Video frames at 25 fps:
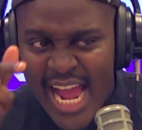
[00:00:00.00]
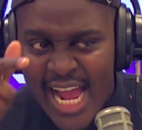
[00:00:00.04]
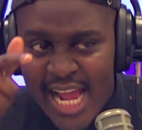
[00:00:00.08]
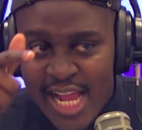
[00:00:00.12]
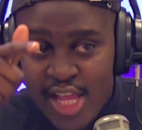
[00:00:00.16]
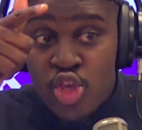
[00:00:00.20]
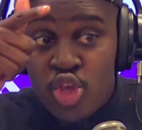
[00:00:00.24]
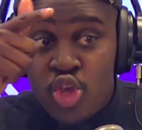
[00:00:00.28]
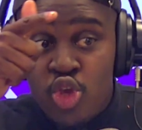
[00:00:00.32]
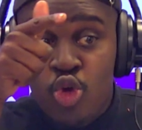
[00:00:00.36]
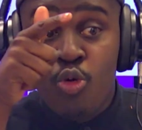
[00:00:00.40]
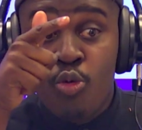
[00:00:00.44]

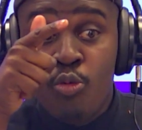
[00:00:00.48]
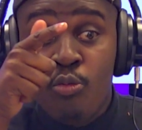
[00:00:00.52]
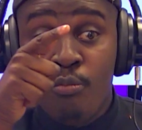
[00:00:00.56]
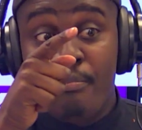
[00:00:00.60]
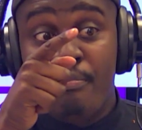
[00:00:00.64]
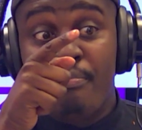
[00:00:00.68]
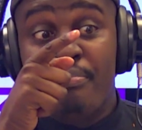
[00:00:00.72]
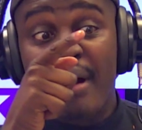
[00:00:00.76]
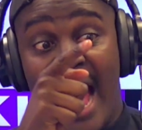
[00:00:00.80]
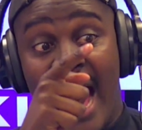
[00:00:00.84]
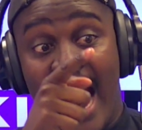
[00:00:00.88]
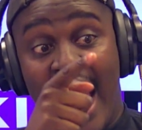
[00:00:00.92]

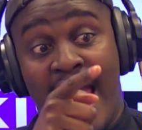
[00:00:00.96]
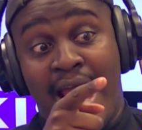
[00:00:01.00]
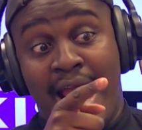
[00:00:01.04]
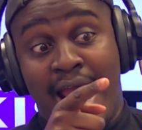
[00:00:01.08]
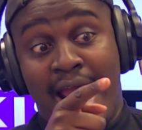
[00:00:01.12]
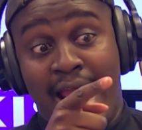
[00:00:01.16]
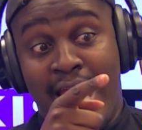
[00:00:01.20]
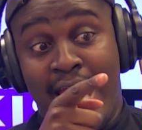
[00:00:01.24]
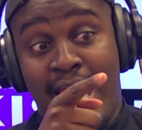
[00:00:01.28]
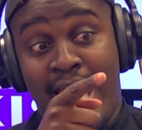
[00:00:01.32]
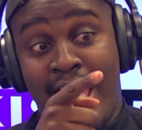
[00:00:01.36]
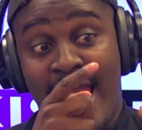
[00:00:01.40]
nyumba.
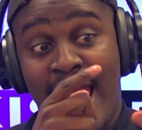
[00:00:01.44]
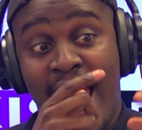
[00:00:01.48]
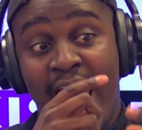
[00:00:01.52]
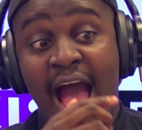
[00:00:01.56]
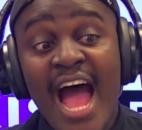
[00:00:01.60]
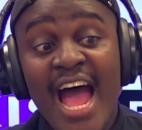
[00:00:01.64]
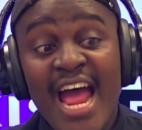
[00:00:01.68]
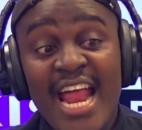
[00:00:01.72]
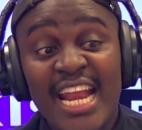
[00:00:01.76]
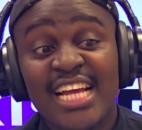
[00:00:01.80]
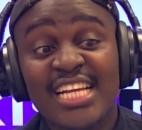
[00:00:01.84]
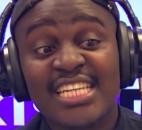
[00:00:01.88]

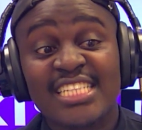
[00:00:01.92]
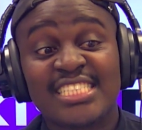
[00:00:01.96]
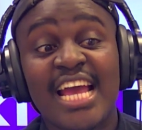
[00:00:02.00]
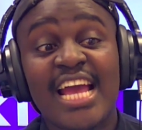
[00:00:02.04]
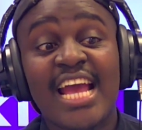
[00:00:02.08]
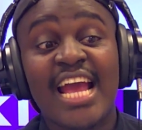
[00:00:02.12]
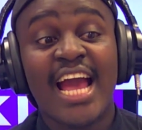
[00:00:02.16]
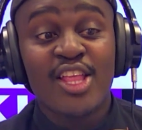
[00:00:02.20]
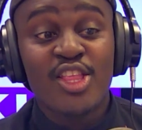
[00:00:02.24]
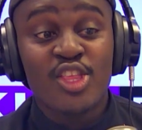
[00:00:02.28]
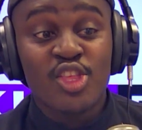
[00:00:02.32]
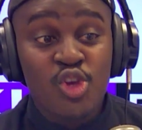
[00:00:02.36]

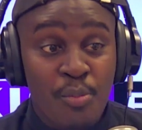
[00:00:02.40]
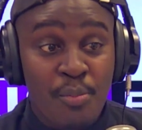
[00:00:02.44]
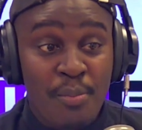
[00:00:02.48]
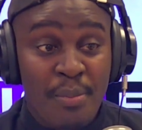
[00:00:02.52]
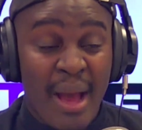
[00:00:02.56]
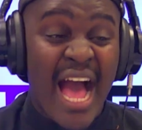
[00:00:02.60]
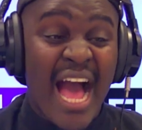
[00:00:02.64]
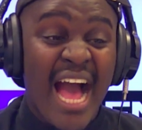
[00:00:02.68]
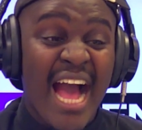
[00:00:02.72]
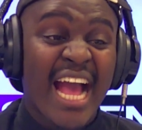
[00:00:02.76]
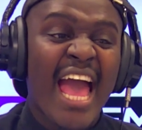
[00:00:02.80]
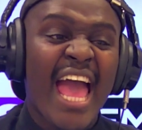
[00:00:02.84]
Anajenga
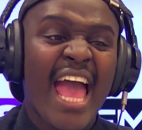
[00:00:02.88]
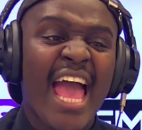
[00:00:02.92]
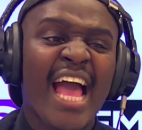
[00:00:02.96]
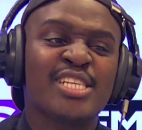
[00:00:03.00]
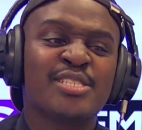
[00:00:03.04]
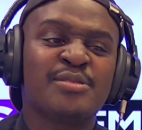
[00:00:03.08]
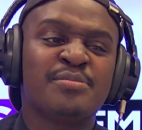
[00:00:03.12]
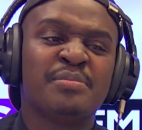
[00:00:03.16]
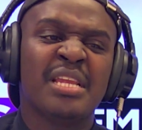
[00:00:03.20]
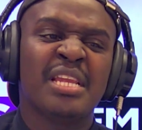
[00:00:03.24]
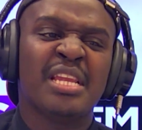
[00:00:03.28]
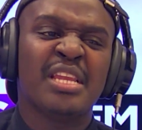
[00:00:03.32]
nyumba. A guy
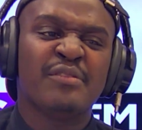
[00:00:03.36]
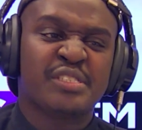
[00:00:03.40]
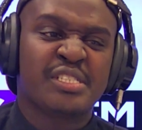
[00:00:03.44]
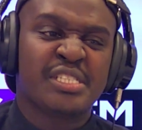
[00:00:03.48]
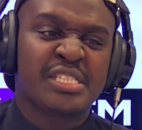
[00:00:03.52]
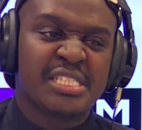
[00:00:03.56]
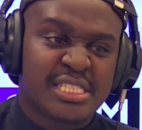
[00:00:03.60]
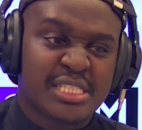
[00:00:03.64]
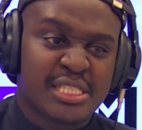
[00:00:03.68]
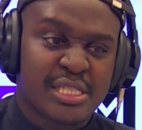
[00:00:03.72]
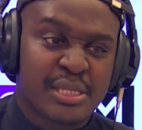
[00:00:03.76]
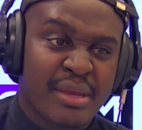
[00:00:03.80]
has been
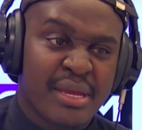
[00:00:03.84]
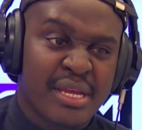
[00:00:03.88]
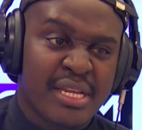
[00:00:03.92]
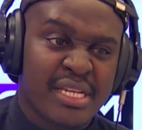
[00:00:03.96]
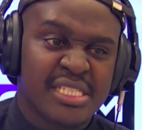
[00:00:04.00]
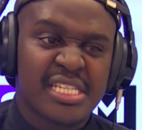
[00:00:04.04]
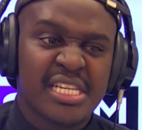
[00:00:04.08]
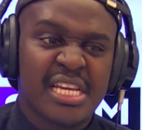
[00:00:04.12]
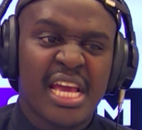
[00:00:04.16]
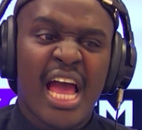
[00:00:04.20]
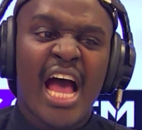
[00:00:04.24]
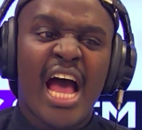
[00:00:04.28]
lifting
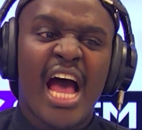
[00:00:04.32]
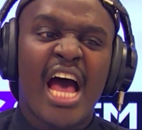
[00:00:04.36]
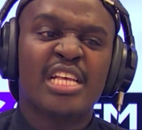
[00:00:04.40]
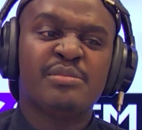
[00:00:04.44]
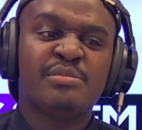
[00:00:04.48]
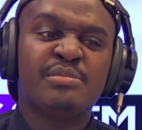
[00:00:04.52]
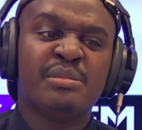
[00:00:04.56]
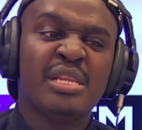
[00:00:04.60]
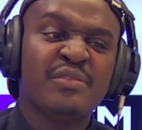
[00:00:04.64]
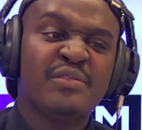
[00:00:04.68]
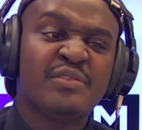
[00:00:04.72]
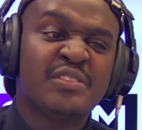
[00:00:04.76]
cement.
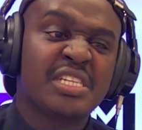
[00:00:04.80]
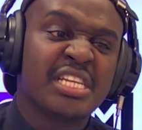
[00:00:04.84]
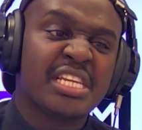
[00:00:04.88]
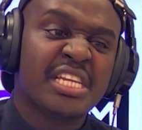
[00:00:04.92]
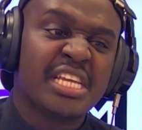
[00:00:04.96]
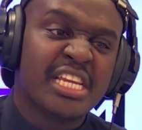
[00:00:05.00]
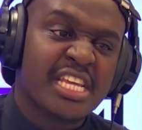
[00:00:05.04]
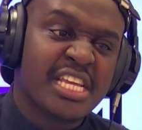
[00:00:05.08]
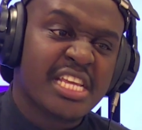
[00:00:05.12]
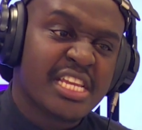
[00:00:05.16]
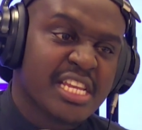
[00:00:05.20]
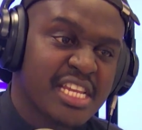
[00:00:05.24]
Has been lifting
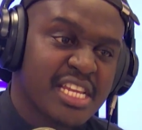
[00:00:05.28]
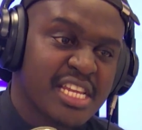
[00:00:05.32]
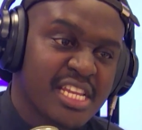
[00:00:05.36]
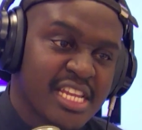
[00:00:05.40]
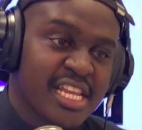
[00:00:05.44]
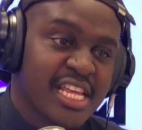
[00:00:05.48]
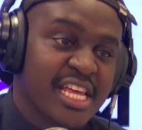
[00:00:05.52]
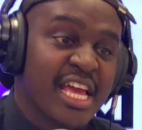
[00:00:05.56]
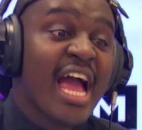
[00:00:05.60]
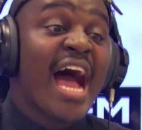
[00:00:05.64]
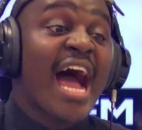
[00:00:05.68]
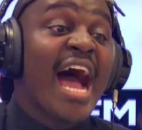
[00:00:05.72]

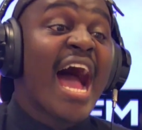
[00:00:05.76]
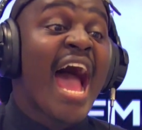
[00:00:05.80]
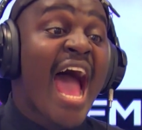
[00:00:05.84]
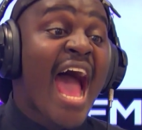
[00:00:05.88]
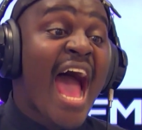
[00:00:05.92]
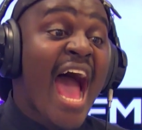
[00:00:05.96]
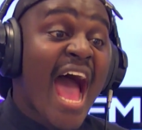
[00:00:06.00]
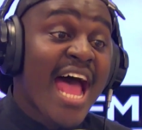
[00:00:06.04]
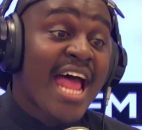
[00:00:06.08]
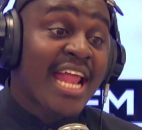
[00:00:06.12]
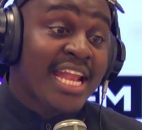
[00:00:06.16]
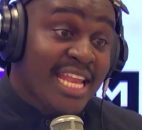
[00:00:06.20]
nini.
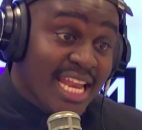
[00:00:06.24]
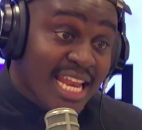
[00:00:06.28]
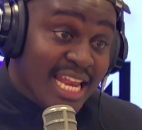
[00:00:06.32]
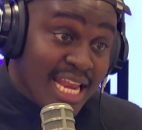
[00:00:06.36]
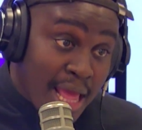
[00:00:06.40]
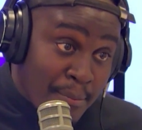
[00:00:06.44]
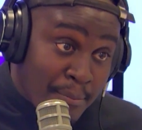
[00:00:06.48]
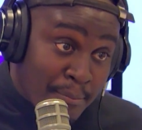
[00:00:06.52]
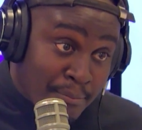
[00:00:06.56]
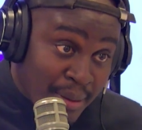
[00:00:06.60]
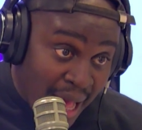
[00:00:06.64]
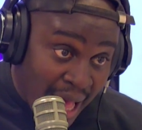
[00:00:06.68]
Hard
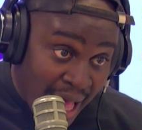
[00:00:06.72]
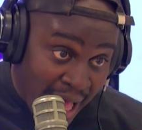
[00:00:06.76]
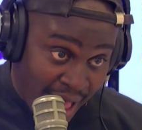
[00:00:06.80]
labor.